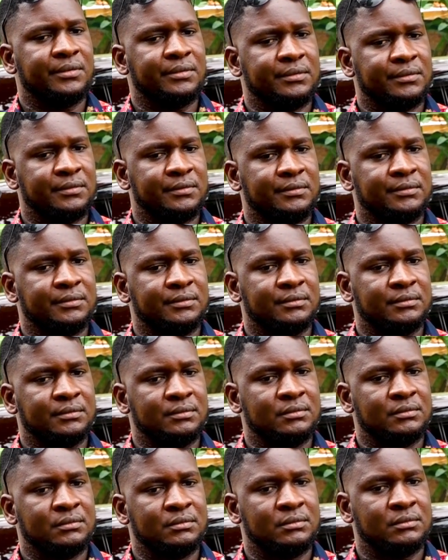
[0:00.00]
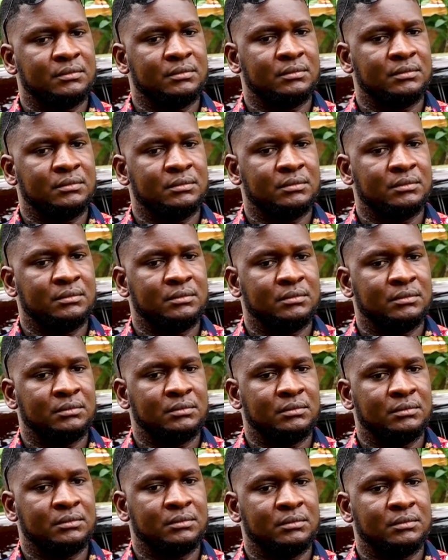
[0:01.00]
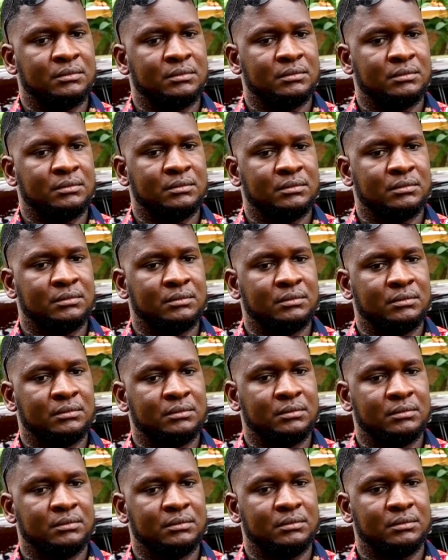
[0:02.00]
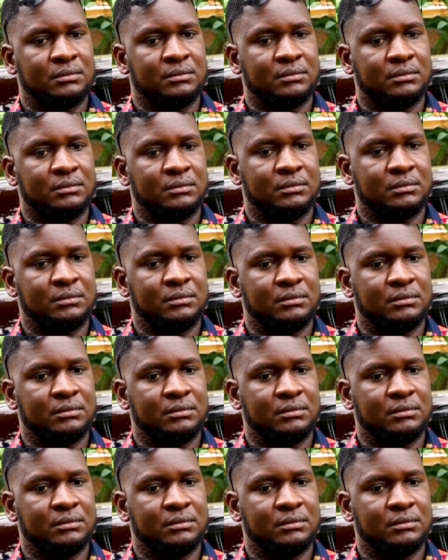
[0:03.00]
(not speaking)